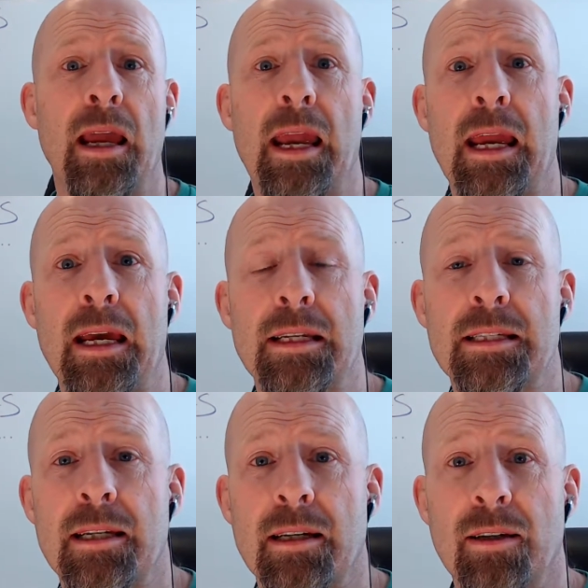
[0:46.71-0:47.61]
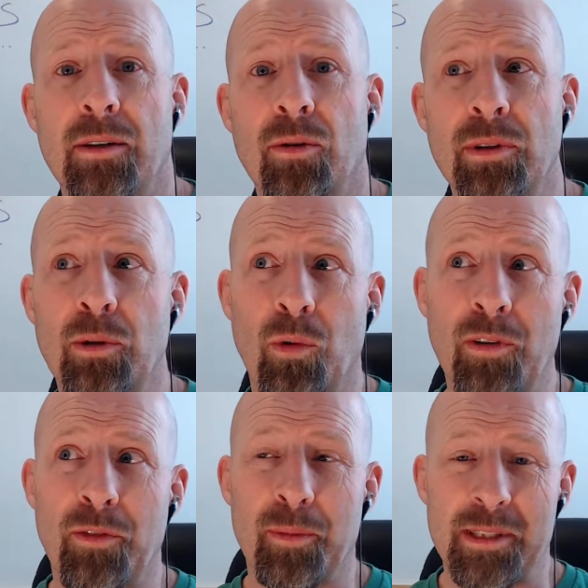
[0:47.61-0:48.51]
And only one
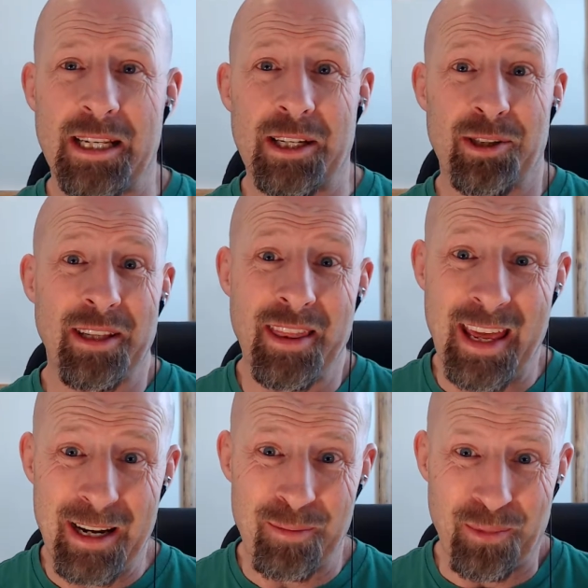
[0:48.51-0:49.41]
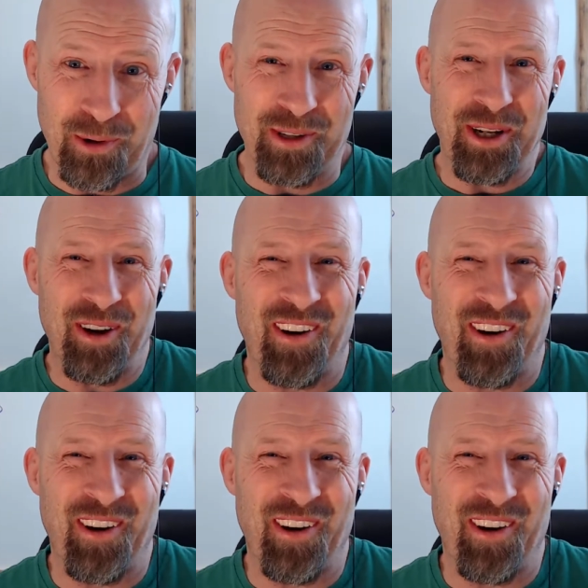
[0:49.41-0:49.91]
of them is actually that important.